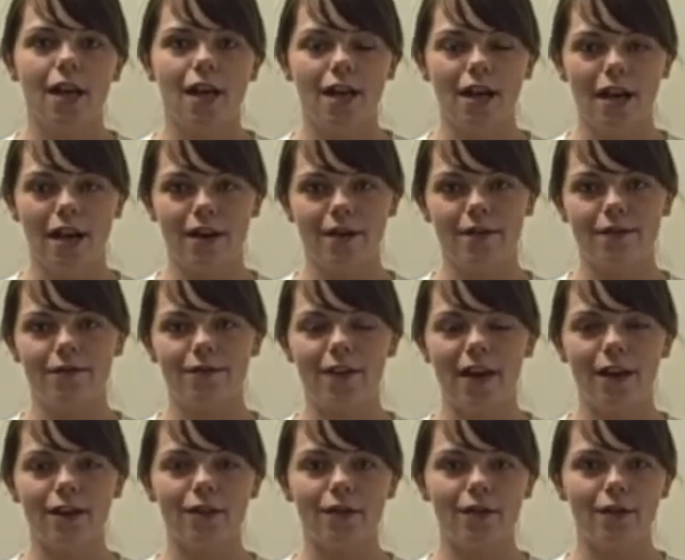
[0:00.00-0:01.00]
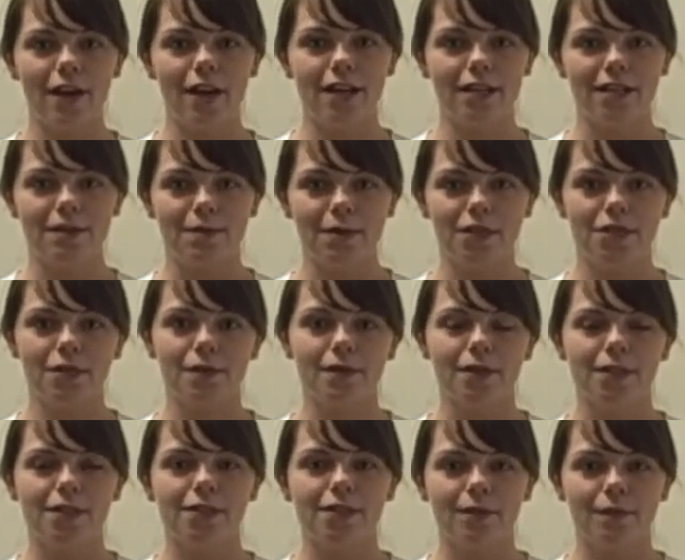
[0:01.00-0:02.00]
and I felt great to be
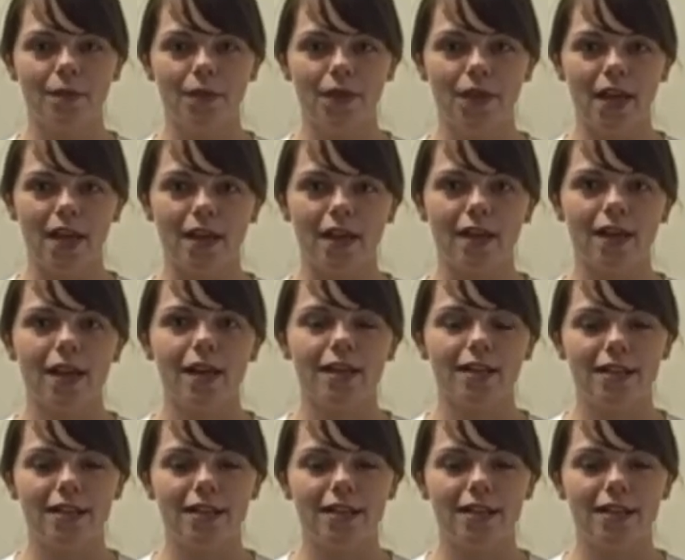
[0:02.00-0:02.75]
doing something